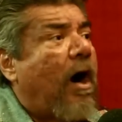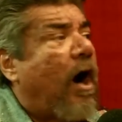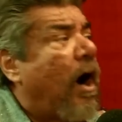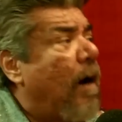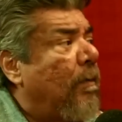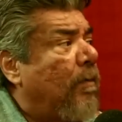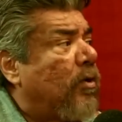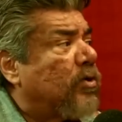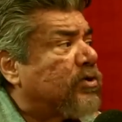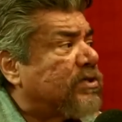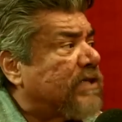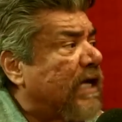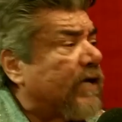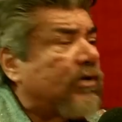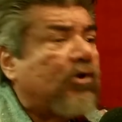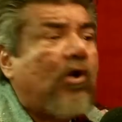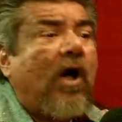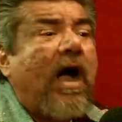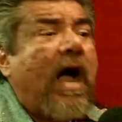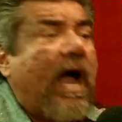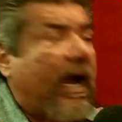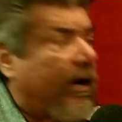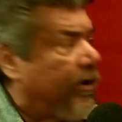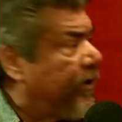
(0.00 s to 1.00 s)
Almost like you
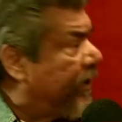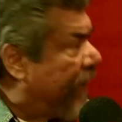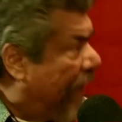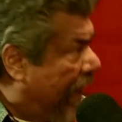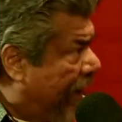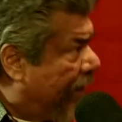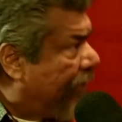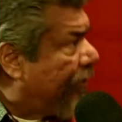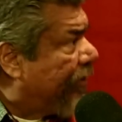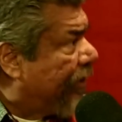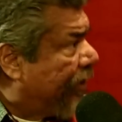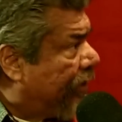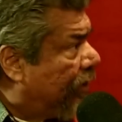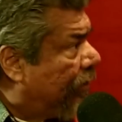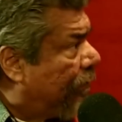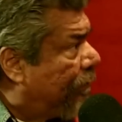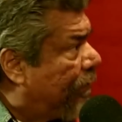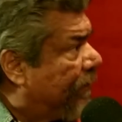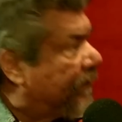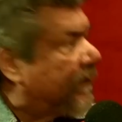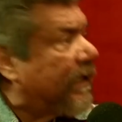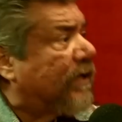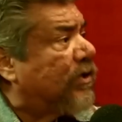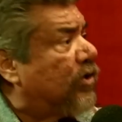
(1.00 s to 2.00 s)
hire an Ariel,
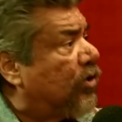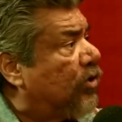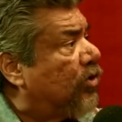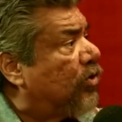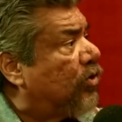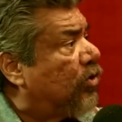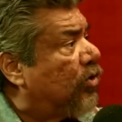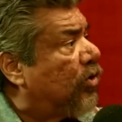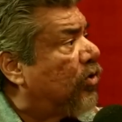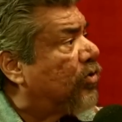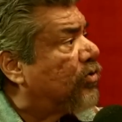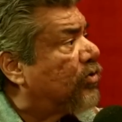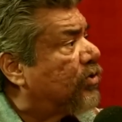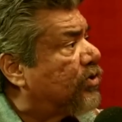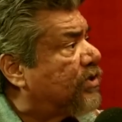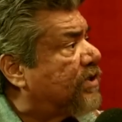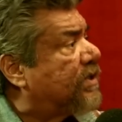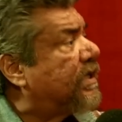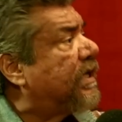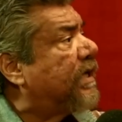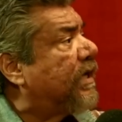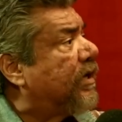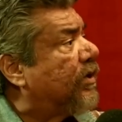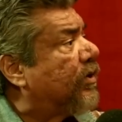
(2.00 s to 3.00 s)
but then you don't
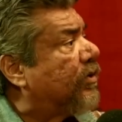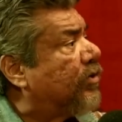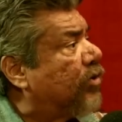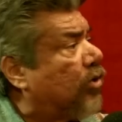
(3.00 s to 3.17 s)
see her.